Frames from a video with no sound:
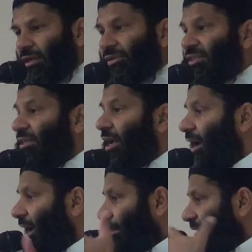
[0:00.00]
The
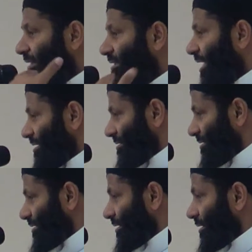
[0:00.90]
Sahaba, they said,
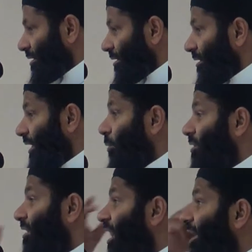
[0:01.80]
it
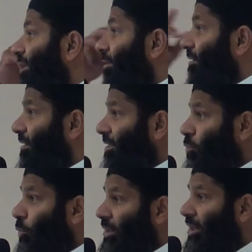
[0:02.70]
was like
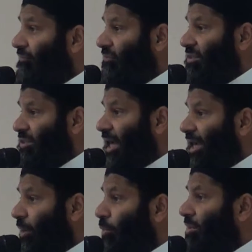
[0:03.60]
this, what we heard, this
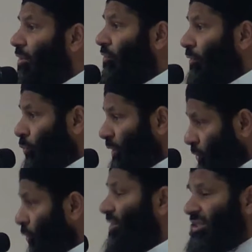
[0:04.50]
ayah, we
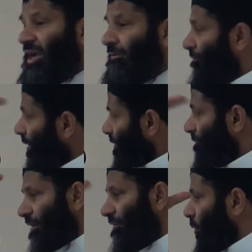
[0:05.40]
knew this ayah
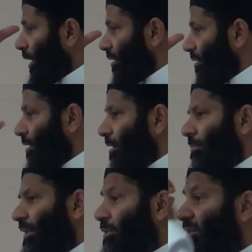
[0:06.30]
very, very well,
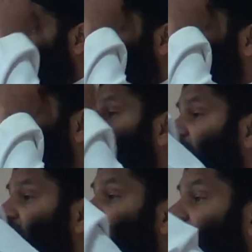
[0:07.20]
but it was like the
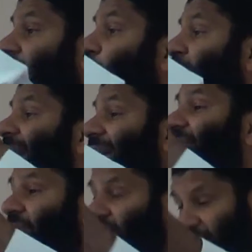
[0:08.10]
first time we
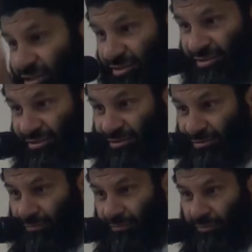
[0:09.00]
ever heard this.
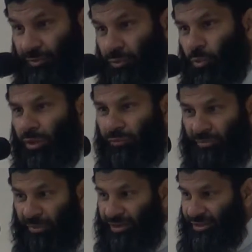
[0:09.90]
What a
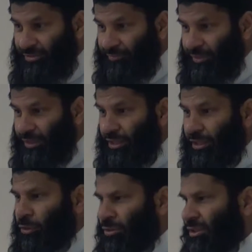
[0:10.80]
reminder.
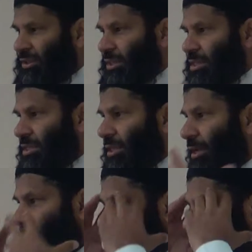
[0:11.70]
Can you see
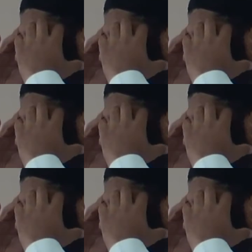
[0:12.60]
the